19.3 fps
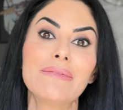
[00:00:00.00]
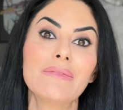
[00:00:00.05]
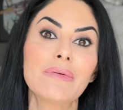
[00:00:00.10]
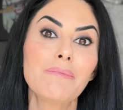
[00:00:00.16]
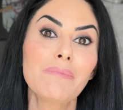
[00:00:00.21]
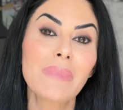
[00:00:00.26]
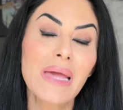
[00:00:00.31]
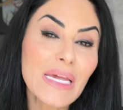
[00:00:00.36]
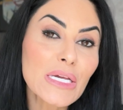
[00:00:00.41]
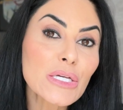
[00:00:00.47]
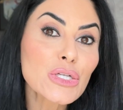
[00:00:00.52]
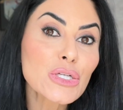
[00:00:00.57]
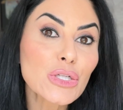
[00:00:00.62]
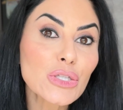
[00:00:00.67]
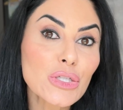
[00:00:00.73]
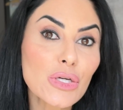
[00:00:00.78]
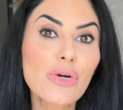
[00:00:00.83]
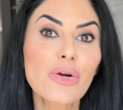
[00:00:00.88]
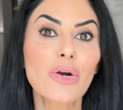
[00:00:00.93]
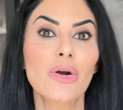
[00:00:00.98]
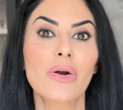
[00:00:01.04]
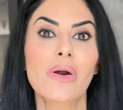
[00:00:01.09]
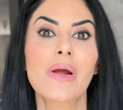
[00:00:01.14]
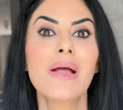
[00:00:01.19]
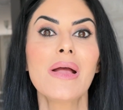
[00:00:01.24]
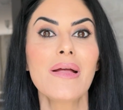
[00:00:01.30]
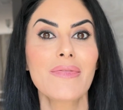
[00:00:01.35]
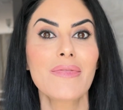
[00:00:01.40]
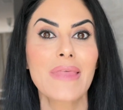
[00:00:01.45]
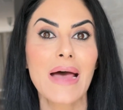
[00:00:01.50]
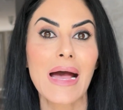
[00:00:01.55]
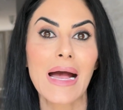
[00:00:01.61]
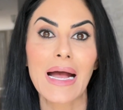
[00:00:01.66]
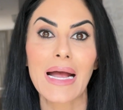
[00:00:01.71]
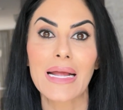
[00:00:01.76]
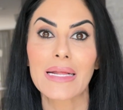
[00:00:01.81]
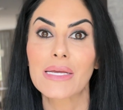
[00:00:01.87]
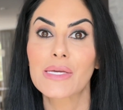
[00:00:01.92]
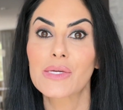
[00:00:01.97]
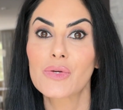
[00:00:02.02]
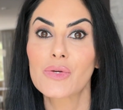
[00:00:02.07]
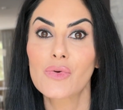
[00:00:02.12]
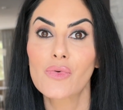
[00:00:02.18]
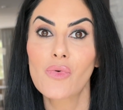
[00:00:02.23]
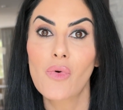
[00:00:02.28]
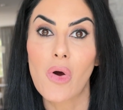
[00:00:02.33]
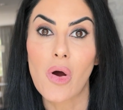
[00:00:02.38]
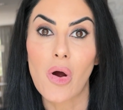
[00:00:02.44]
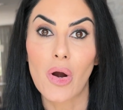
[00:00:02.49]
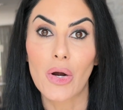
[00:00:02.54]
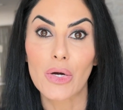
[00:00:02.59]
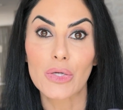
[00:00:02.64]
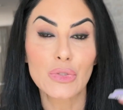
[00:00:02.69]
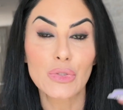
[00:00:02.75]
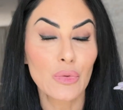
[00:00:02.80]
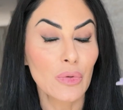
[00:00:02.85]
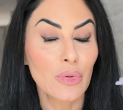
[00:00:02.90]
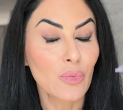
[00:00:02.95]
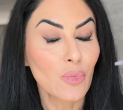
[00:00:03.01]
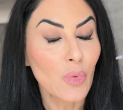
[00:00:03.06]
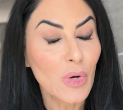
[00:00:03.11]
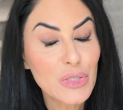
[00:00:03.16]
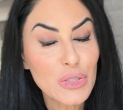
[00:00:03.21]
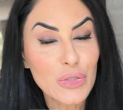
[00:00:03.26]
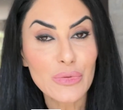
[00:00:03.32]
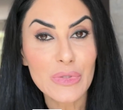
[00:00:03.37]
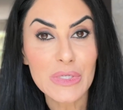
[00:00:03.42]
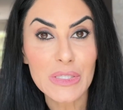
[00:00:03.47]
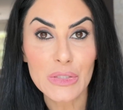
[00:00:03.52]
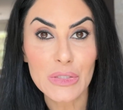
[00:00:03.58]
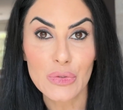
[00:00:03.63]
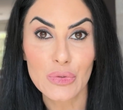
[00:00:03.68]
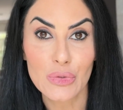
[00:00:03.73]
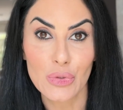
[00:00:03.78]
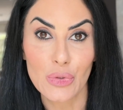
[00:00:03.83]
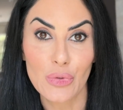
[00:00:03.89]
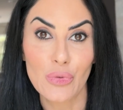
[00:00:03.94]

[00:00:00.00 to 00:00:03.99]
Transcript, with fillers: and make sure that you are doing what you need to